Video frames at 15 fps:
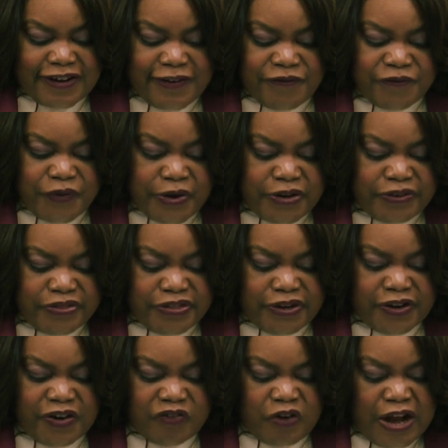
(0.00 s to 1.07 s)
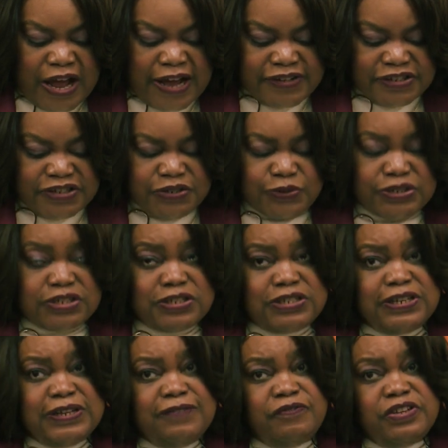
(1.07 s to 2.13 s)
converted their garage into a
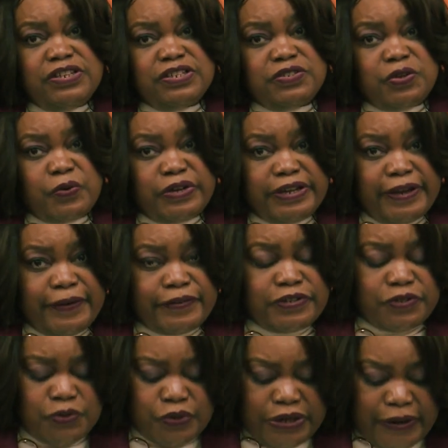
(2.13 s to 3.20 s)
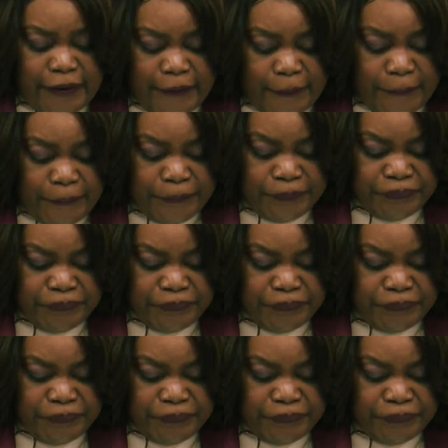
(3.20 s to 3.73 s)
TV studio,